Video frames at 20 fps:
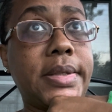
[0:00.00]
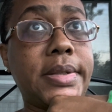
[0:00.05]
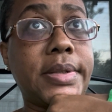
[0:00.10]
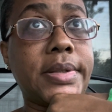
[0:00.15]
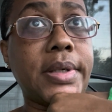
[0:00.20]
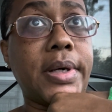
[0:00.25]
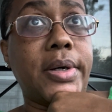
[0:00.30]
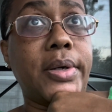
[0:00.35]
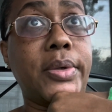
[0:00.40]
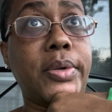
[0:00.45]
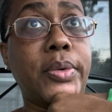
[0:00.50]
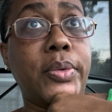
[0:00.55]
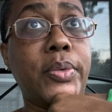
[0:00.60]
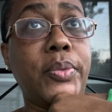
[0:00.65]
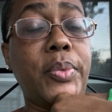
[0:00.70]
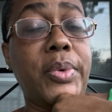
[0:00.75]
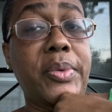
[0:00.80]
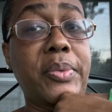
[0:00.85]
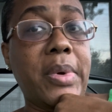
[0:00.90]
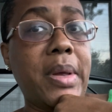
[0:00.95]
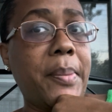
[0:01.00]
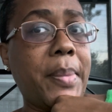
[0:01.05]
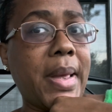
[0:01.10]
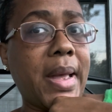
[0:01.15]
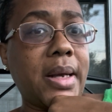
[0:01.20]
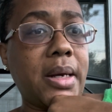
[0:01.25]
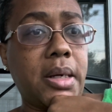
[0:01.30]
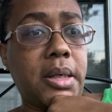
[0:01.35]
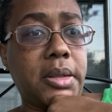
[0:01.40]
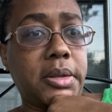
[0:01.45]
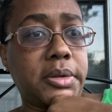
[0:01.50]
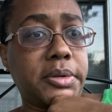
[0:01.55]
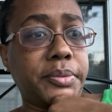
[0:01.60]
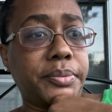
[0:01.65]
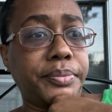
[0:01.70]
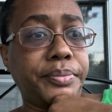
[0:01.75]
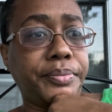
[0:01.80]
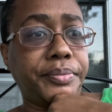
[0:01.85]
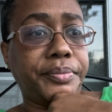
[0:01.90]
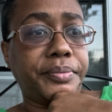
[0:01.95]
So we went back home,
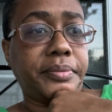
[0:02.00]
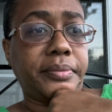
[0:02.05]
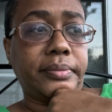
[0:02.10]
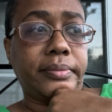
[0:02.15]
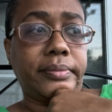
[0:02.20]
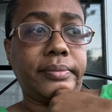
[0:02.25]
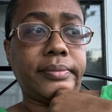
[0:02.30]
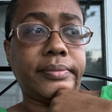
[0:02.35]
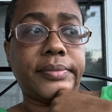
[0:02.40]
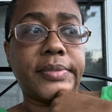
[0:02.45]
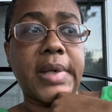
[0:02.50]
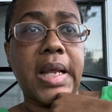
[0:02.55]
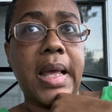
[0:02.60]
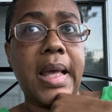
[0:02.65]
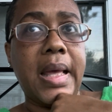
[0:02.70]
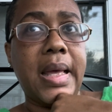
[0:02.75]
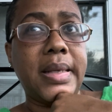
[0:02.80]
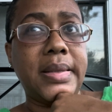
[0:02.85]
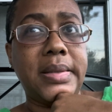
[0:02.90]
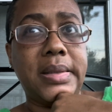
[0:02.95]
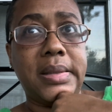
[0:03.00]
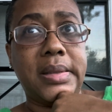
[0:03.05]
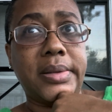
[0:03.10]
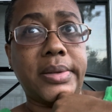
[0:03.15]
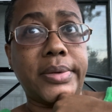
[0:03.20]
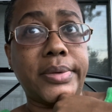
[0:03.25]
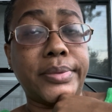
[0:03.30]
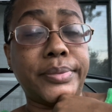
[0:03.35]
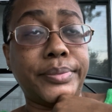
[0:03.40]
had dinner,